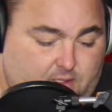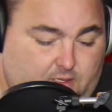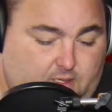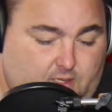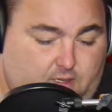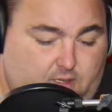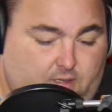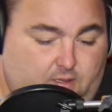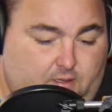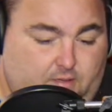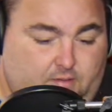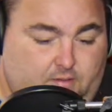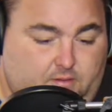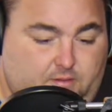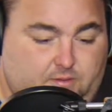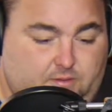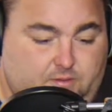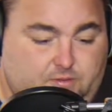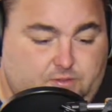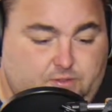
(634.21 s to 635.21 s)

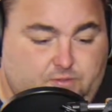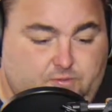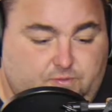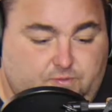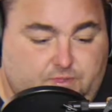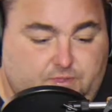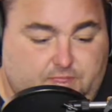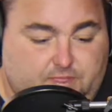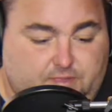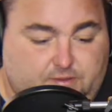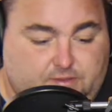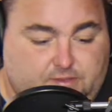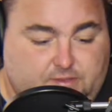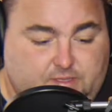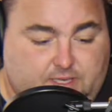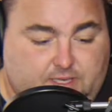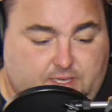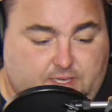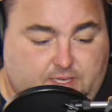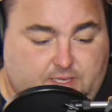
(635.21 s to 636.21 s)
YouTube
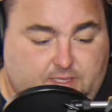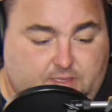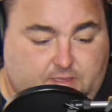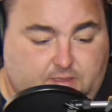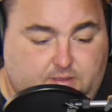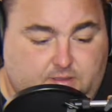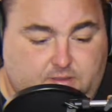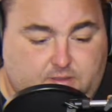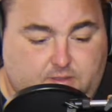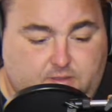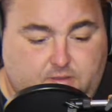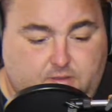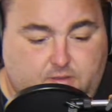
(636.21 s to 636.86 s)
links and